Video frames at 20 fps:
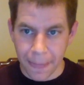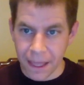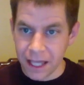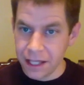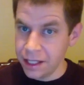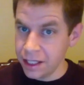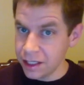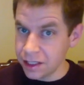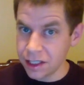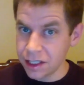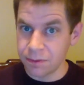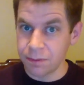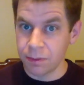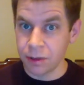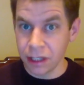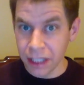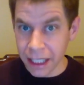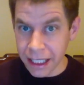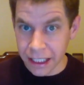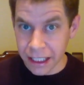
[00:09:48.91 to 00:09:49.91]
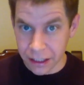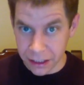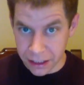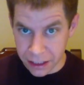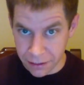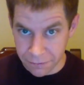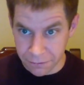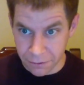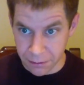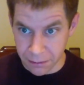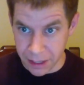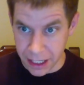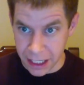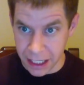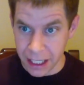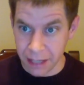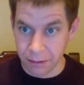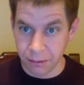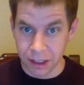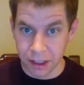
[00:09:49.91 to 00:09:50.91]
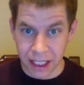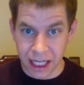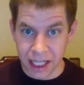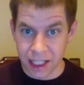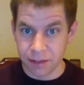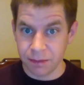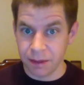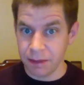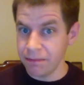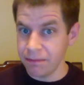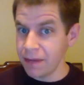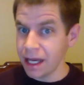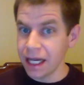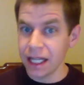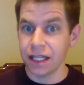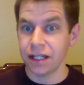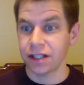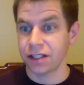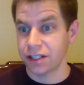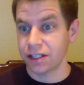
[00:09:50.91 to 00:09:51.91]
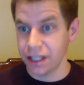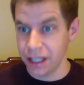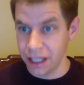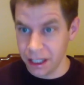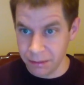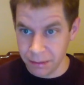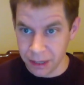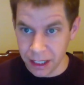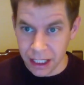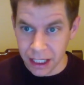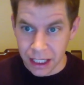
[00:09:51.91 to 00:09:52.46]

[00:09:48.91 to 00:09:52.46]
This is plenty good enough for me and will last me many years to come.